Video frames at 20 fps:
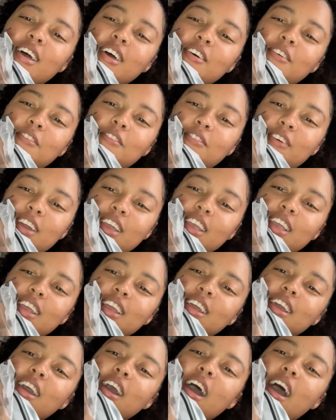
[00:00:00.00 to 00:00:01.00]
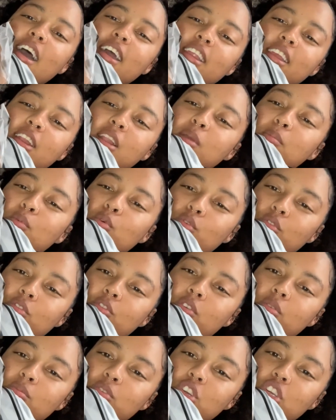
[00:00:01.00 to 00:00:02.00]
fake. I really bought
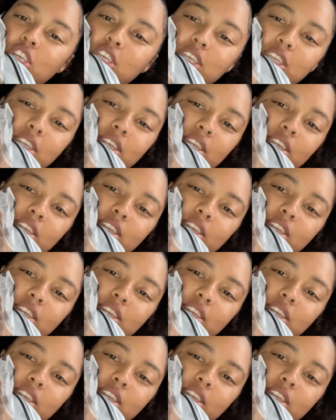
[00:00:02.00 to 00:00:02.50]
no machine.